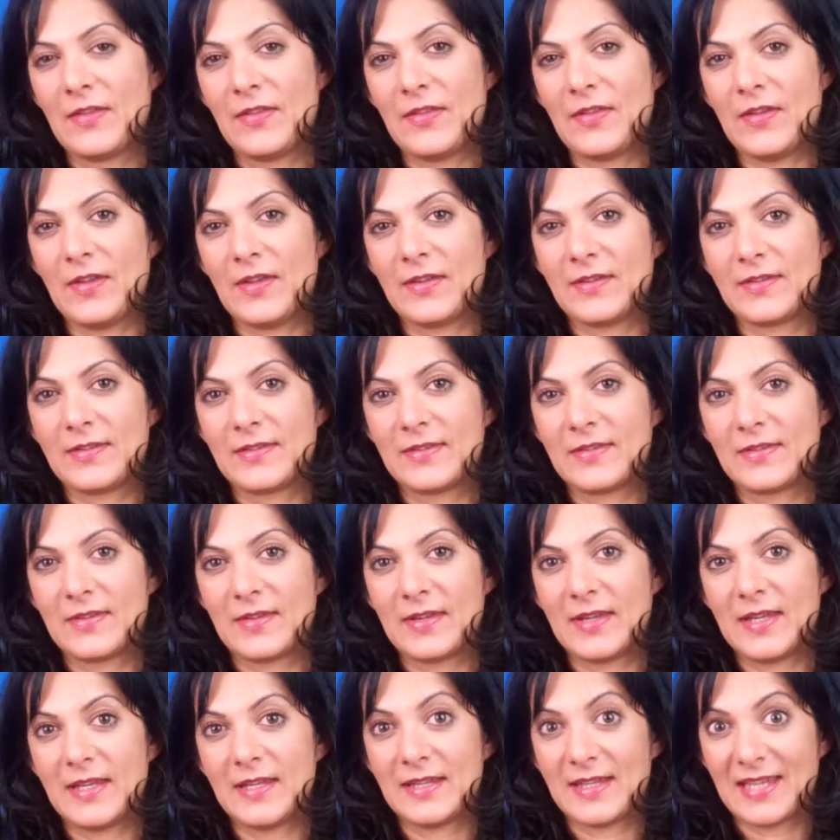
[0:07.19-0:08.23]
that
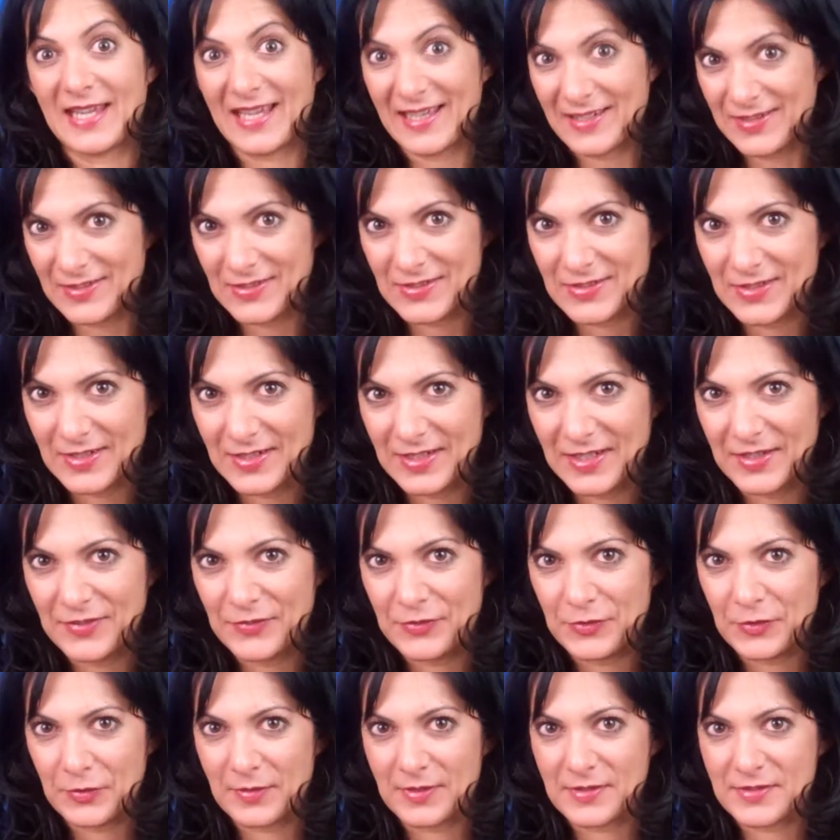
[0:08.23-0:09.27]
in Canada, if
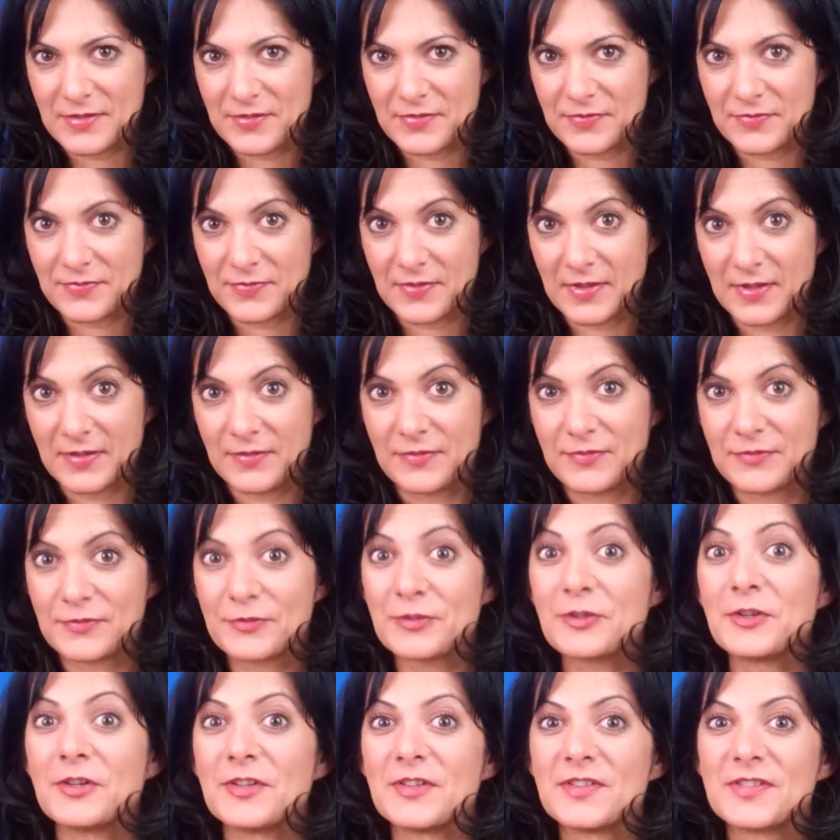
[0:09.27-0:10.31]
you're under five
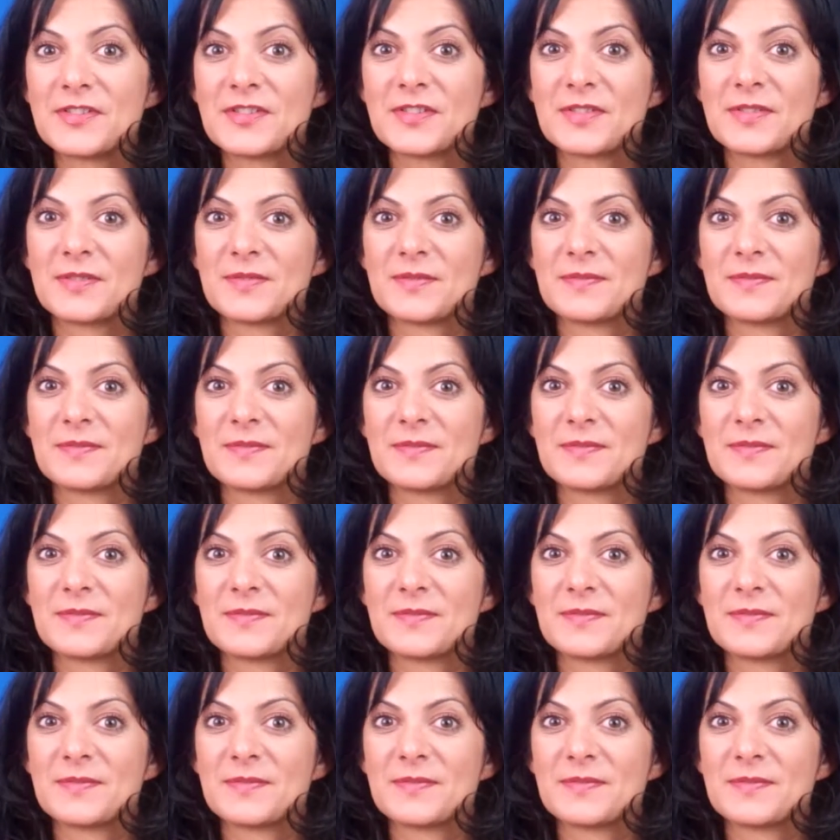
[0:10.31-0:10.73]
foot,